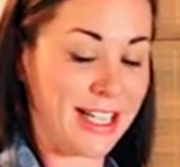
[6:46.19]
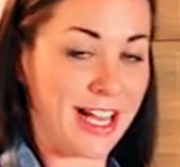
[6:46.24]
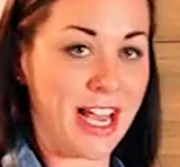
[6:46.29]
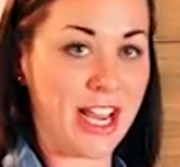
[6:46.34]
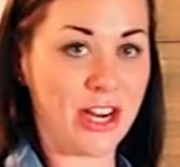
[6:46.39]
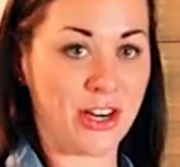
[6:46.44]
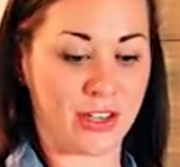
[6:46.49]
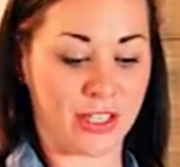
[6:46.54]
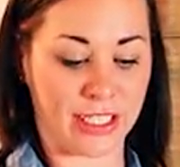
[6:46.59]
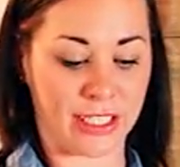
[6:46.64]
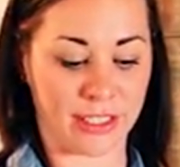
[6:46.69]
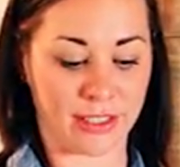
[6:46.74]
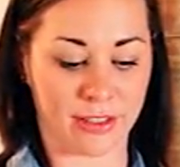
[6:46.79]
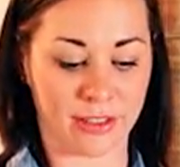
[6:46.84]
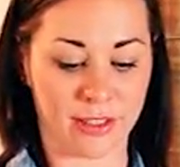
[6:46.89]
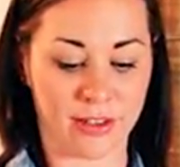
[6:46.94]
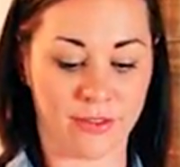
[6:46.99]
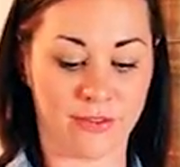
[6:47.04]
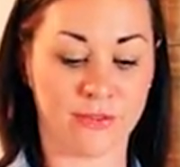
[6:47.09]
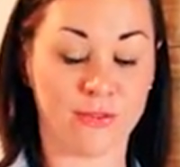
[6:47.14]
ironing
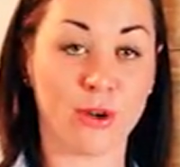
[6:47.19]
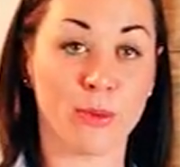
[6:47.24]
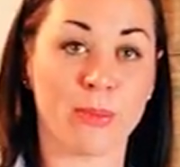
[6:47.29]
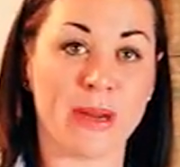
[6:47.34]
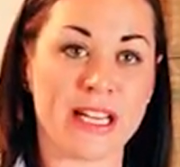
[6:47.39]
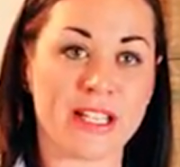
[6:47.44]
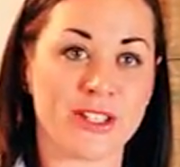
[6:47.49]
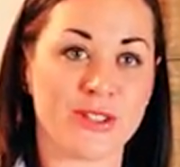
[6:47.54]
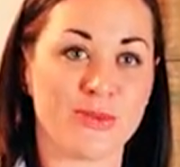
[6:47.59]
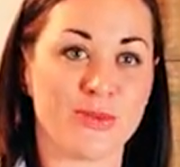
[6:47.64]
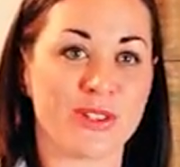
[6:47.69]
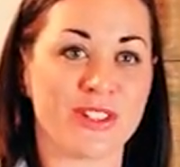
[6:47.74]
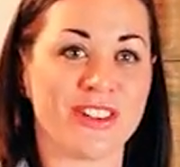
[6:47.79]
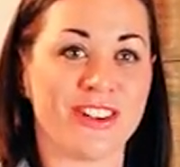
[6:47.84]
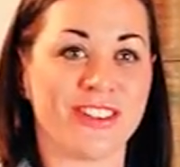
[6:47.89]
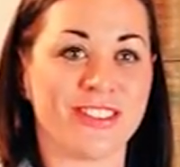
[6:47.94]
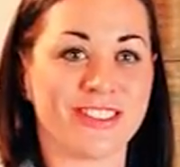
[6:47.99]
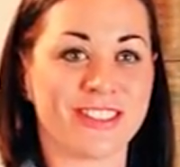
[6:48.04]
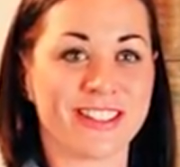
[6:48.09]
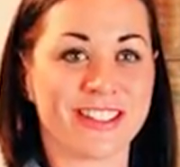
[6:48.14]
for best
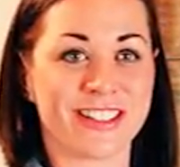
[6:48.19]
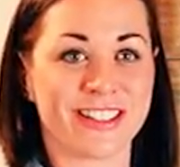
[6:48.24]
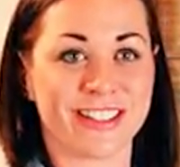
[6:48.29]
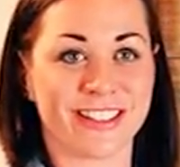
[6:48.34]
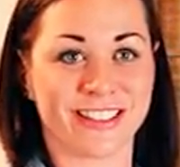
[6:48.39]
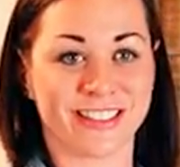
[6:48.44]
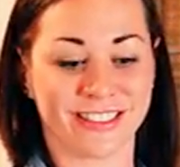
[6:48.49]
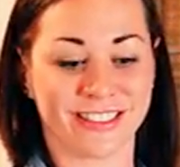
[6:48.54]
results.